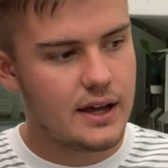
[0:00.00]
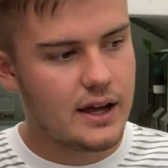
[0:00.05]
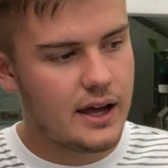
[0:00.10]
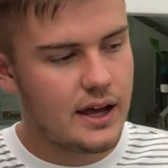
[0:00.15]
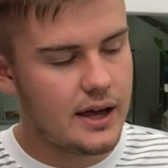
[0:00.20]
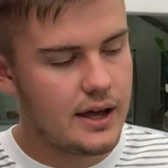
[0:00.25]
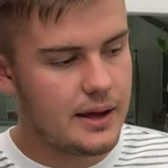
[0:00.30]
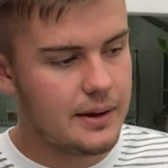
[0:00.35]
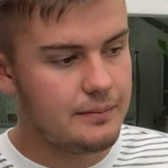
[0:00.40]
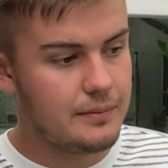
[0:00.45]

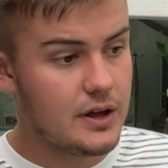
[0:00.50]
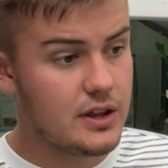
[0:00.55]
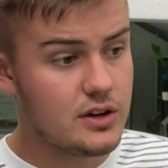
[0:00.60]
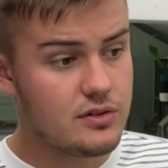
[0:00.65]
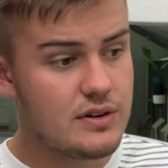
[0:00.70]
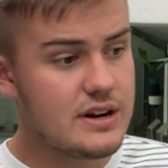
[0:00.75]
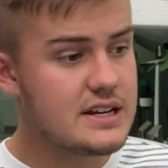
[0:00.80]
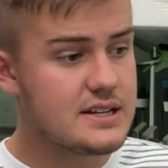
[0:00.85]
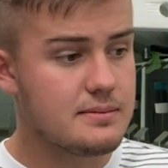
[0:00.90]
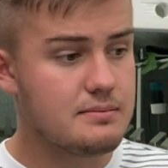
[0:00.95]
And the
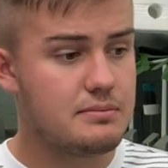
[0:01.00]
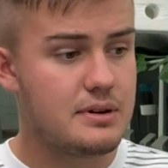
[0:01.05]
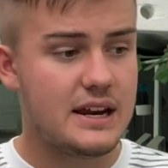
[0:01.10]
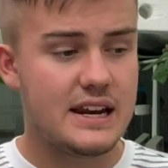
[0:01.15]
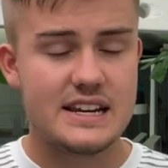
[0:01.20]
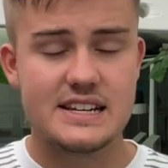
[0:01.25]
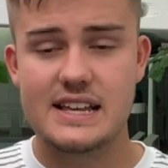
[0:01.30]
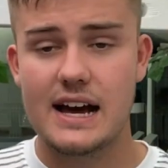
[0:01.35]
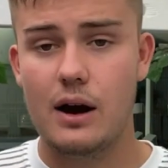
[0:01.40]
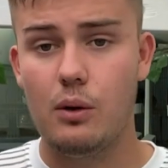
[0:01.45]
reason being
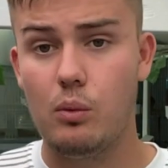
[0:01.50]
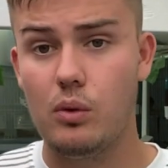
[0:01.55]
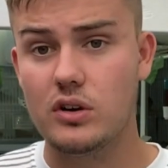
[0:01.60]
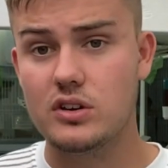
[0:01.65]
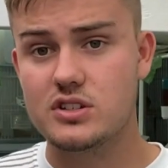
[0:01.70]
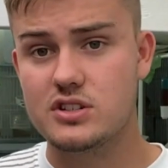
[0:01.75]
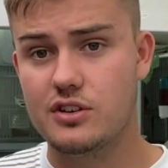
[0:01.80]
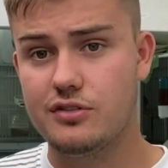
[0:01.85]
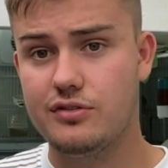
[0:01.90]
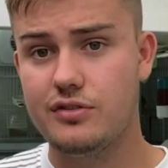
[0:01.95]
is that I want
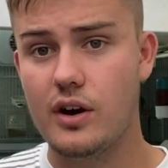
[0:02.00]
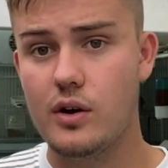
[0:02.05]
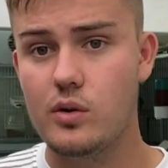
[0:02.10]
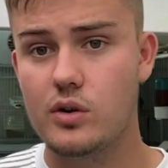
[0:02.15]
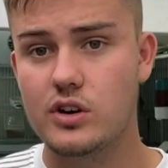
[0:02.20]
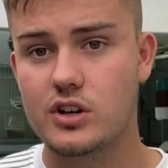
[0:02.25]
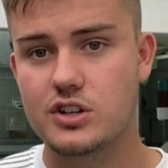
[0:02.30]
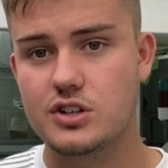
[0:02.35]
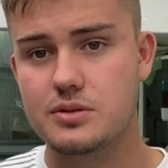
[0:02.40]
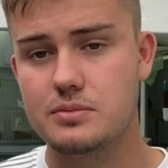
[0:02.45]
to
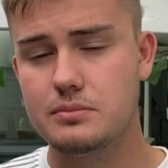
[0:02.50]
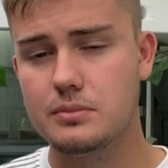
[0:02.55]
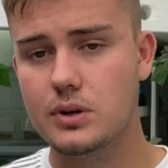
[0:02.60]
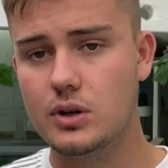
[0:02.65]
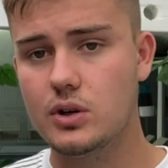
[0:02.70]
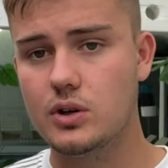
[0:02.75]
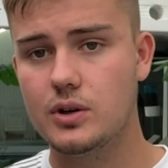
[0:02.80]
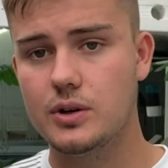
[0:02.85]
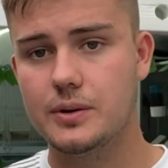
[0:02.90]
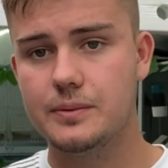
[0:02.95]
focus
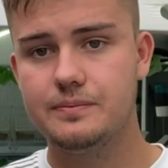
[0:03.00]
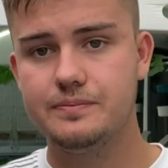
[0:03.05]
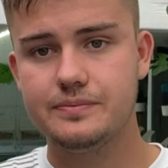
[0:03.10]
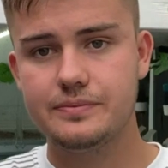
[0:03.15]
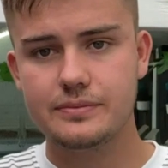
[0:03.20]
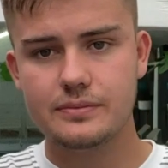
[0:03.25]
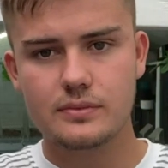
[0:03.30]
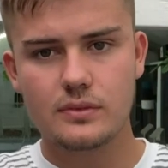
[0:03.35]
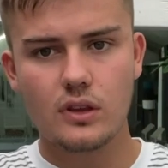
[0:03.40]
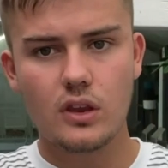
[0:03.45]
more
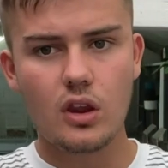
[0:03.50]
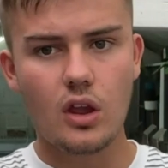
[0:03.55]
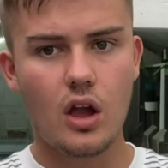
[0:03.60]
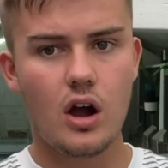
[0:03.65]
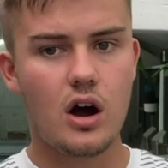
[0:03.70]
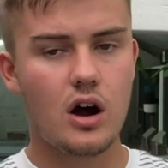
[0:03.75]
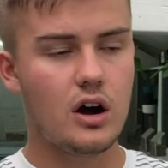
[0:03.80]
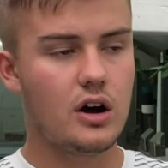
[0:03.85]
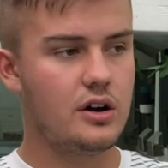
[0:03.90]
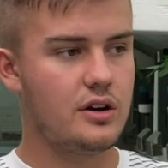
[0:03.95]

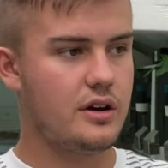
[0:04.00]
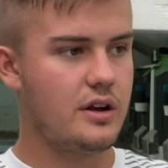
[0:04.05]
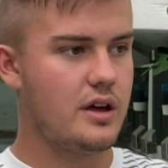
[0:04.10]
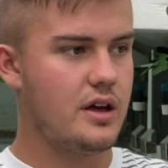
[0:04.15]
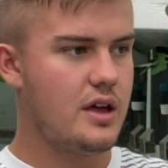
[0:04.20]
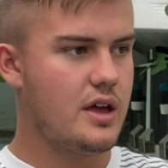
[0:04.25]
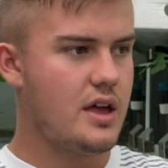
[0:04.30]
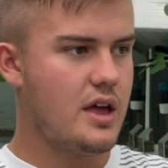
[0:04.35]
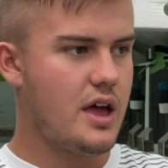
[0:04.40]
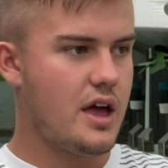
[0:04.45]
on,
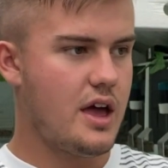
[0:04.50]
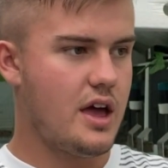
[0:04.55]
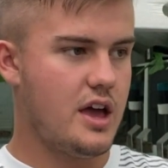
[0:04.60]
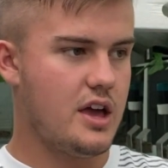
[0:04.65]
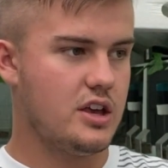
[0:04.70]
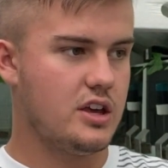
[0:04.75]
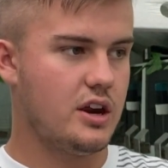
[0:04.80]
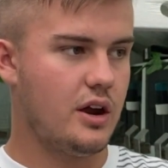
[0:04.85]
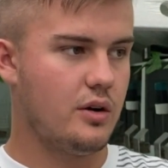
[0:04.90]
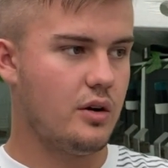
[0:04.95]

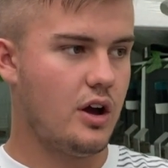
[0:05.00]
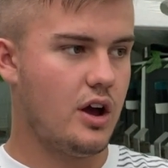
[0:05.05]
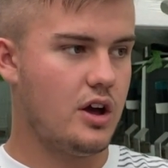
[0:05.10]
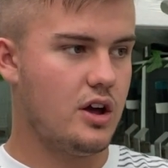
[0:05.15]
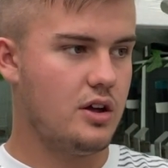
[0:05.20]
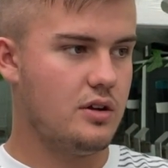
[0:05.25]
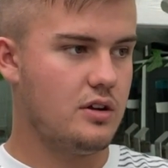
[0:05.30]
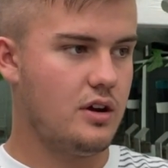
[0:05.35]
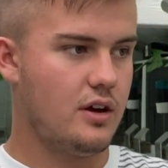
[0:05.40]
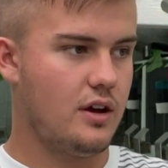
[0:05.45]

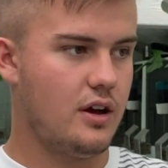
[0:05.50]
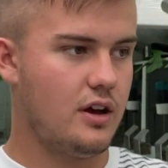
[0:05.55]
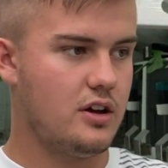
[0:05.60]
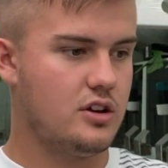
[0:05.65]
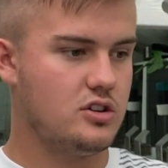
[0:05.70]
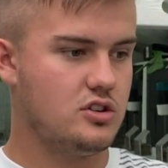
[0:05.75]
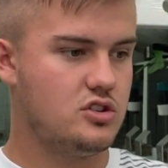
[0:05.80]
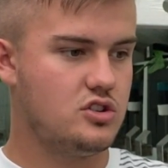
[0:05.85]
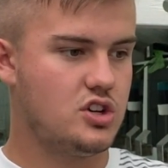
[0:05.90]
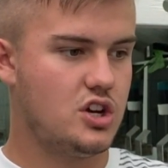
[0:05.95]

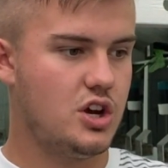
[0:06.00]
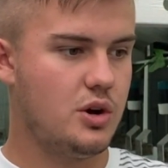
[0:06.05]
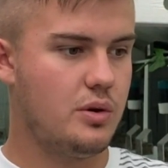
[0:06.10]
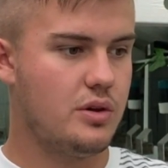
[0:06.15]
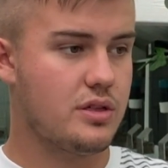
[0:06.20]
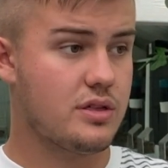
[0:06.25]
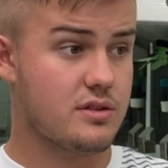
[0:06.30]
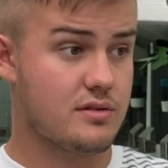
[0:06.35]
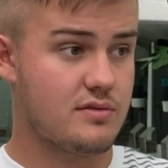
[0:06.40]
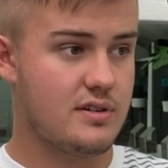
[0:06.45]
2 or
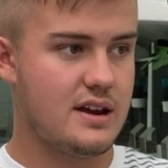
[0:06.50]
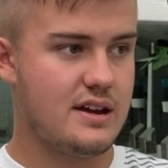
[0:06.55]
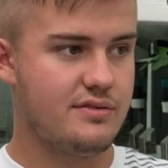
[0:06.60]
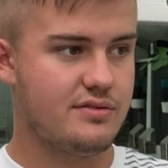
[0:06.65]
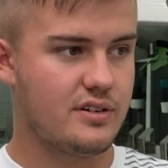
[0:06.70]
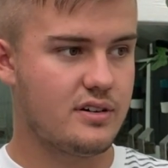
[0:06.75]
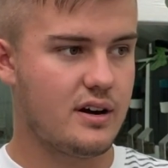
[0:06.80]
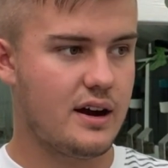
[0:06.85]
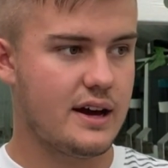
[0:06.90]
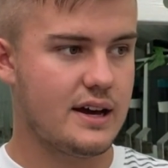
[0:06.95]
3
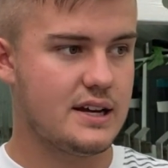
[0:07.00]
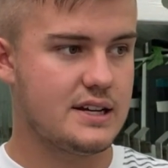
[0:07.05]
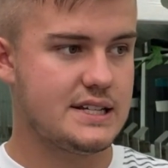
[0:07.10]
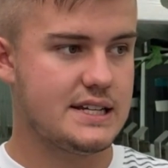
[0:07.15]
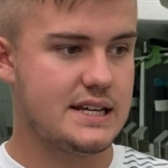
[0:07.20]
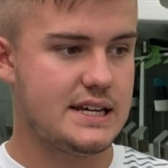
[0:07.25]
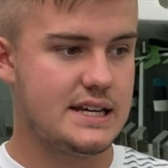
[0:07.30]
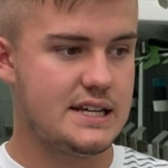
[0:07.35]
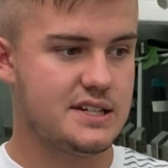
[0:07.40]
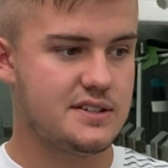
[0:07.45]

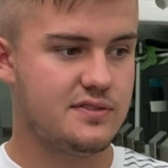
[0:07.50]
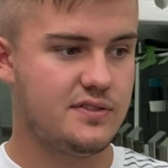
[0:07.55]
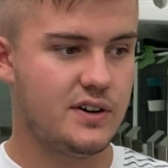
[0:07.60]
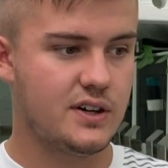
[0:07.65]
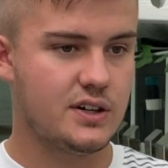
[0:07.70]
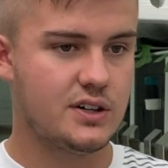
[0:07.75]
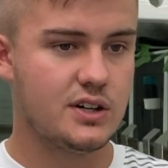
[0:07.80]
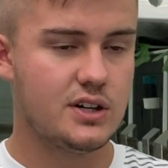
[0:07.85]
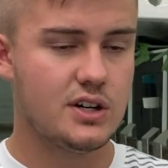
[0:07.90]
varieties for